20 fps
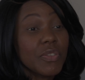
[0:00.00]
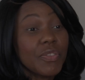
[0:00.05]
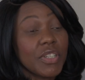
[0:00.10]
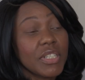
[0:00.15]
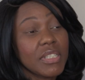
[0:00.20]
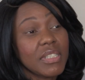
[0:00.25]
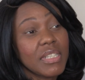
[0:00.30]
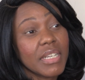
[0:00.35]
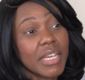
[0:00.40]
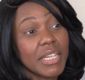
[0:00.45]
the
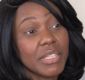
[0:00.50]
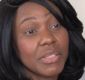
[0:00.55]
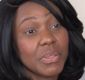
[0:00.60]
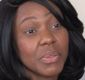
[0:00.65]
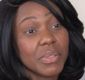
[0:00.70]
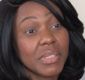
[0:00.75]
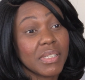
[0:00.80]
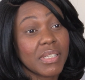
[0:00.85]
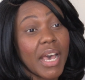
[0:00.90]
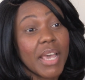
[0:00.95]
first thing I
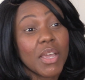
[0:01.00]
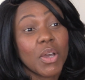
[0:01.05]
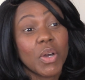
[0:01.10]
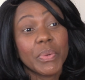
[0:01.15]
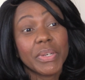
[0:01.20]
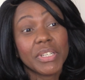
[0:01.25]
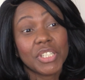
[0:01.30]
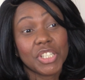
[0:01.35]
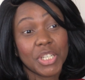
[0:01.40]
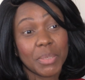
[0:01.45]
do is I
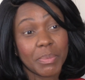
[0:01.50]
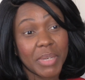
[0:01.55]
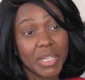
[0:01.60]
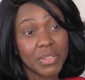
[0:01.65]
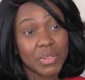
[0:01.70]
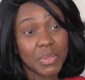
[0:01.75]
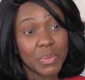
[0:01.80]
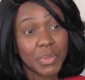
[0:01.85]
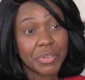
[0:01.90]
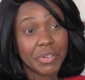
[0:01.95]
always share my
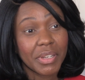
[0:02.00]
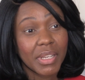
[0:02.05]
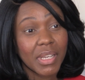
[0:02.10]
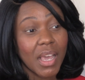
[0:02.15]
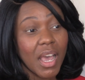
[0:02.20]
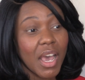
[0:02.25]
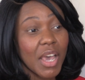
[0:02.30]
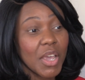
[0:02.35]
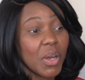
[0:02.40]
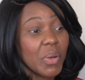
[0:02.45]

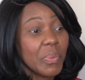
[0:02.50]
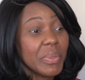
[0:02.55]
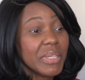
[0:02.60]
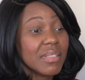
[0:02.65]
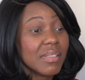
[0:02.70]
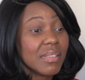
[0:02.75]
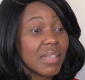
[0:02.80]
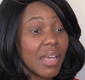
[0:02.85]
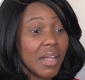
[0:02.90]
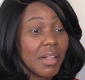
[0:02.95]
story. I
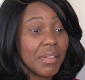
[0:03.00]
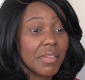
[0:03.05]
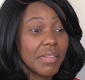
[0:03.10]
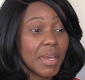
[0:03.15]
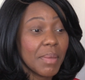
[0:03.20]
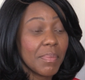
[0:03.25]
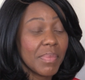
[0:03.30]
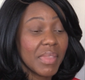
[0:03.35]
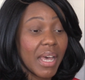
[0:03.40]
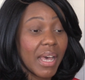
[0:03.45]
always tell
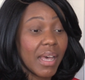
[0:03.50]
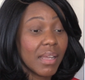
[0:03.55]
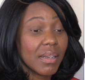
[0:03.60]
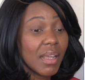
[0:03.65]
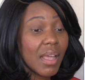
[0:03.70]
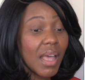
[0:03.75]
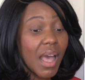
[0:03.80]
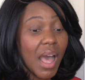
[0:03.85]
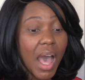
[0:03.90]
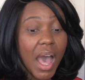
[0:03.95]
them that
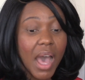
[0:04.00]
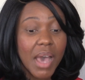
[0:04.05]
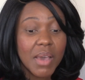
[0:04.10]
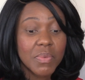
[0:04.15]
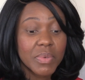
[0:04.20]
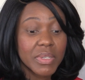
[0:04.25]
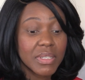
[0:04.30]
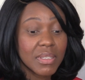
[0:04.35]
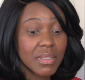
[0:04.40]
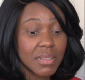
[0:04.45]
I
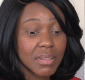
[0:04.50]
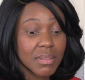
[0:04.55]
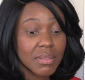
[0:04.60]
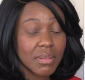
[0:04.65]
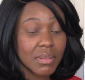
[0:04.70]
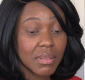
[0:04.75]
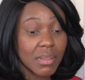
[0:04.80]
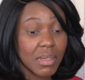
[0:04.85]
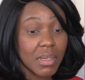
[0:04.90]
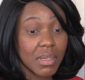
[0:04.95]
was
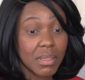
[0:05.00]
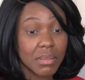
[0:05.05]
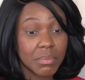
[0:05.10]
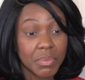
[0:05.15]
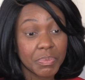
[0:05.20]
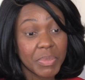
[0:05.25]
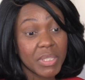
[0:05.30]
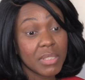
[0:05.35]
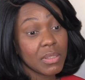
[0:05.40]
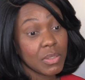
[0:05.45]
a
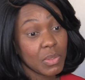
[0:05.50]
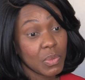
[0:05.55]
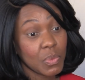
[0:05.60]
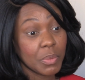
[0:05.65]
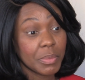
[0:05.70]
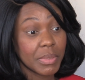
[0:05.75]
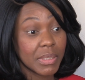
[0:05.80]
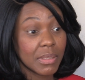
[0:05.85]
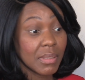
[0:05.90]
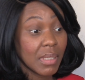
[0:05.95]

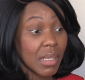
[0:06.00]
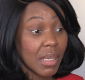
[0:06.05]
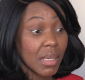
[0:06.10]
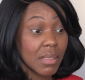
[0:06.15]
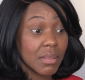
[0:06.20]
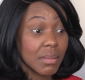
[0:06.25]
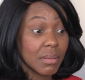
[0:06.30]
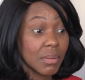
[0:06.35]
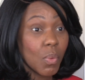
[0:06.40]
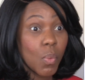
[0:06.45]
businesswoman
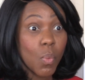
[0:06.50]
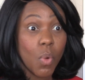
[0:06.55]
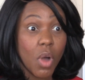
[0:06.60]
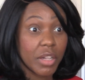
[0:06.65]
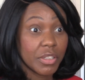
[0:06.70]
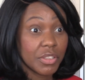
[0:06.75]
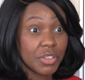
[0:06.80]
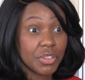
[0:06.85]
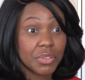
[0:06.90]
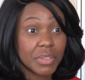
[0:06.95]
in
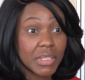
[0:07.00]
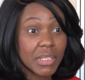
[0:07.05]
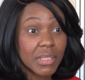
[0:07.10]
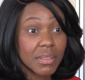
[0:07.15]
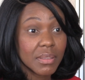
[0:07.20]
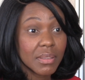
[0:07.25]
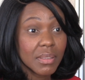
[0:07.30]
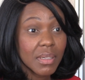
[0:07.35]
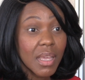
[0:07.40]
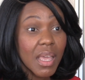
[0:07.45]
Wall
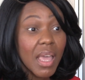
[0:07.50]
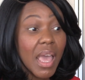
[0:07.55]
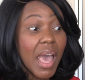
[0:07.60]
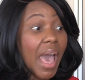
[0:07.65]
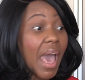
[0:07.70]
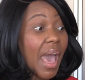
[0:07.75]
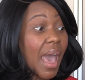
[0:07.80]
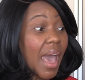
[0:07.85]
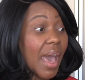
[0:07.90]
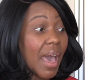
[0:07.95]
Street
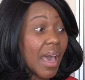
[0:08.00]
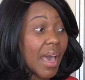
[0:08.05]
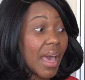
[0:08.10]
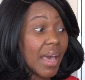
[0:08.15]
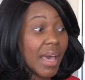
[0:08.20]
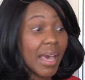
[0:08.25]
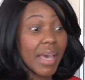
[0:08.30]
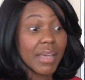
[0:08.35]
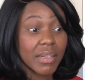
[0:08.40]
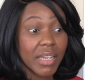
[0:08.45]

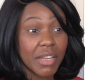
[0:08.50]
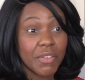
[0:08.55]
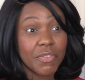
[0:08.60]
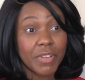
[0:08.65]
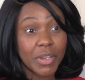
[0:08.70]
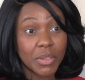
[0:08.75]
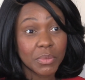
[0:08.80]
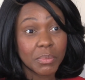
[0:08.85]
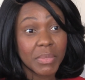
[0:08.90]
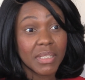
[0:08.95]
and I
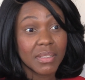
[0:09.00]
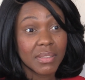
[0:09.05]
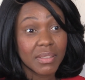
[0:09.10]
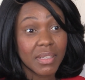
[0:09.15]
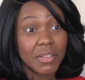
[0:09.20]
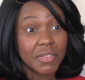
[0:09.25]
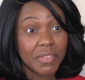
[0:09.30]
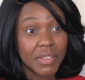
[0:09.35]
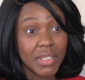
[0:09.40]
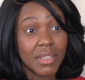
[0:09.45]
found
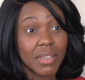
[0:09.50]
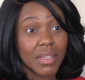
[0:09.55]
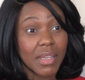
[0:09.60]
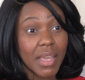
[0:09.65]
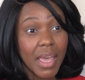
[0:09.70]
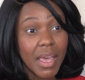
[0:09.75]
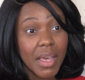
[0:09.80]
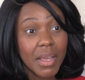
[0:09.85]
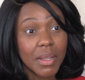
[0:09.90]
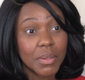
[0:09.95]
myself needing
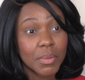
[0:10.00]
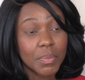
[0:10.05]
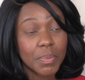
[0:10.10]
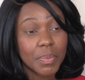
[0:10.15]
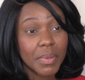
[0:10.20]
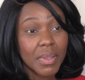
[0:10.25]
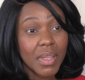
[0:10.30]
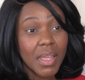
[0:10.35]
help.